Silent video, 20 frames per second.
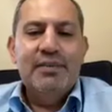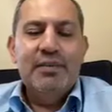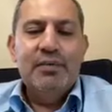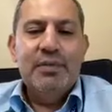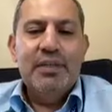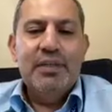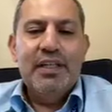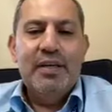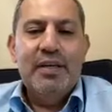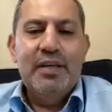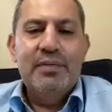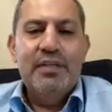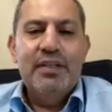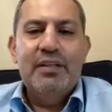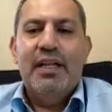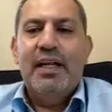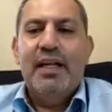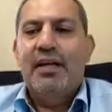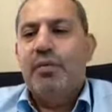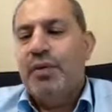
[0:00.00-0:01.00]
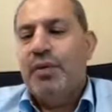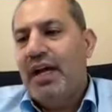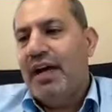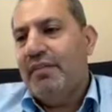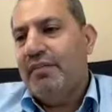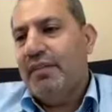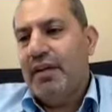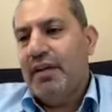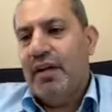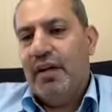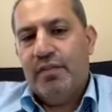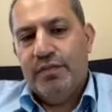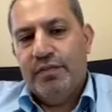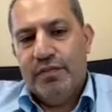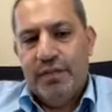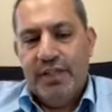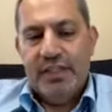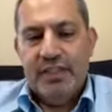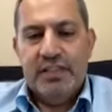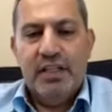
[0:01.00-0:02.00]
we came here. Like, we have a lot of
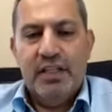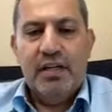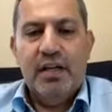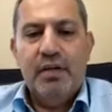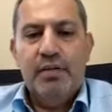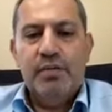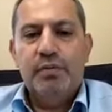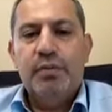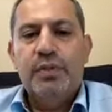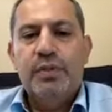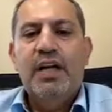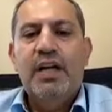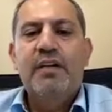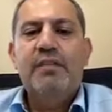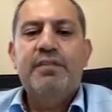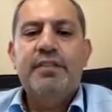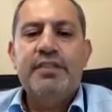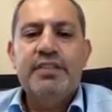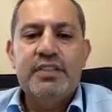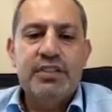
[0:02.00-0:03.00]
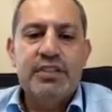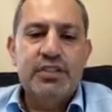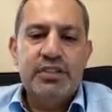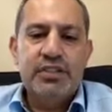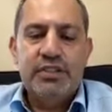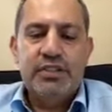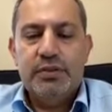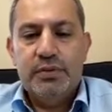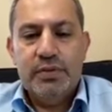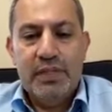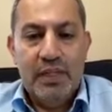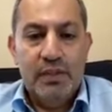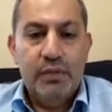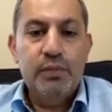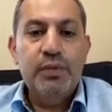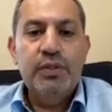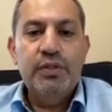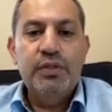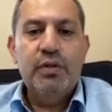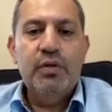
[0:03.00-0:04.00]
friends around. We have physicians that
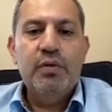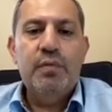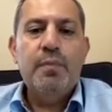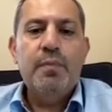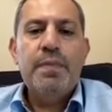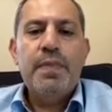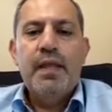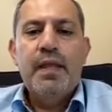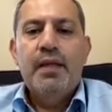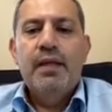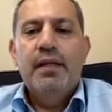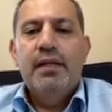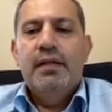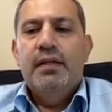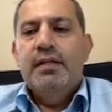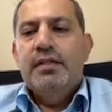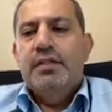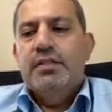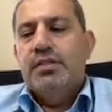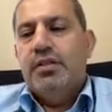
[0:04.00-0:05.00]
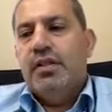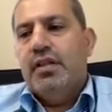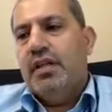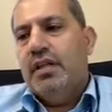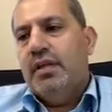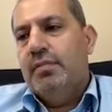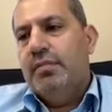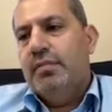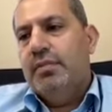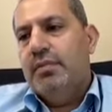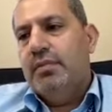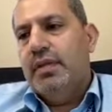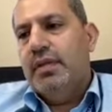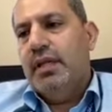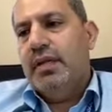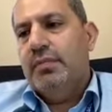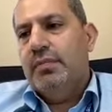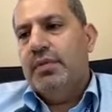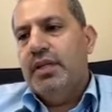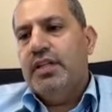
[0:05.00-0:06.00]
we know. So the
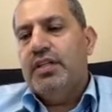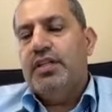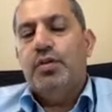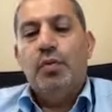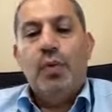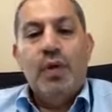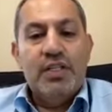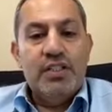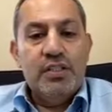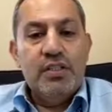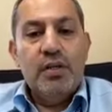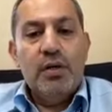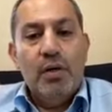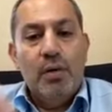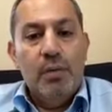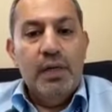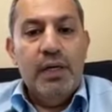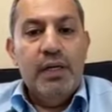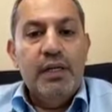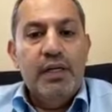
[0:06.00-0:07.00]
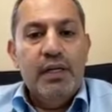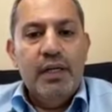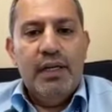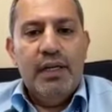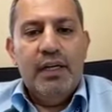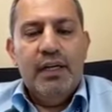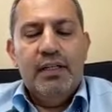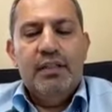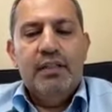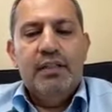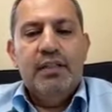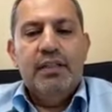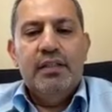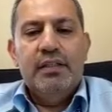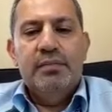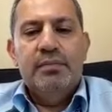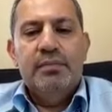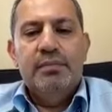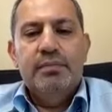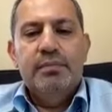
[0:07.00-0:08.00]
community was growing, and
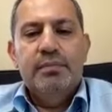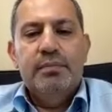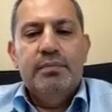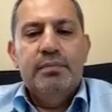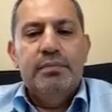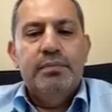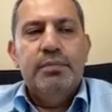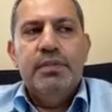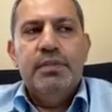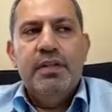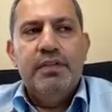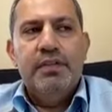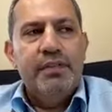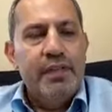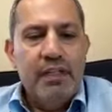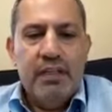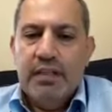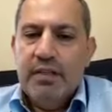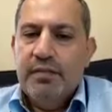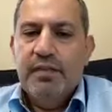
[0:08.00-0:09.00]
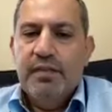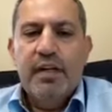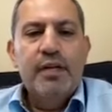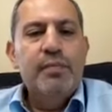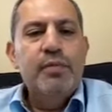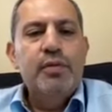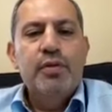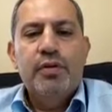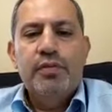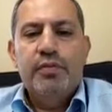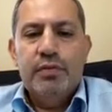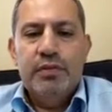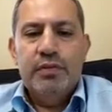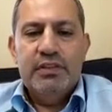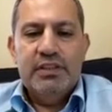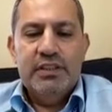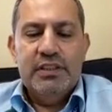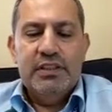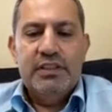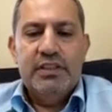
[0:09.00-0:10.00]
definitely very beautiful
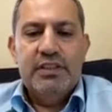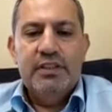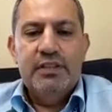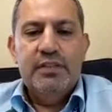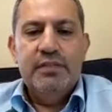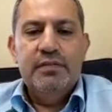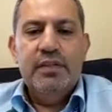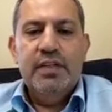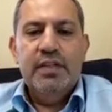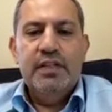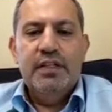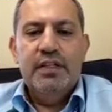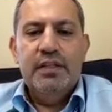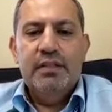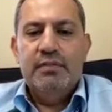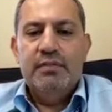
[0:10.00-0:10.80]
city, very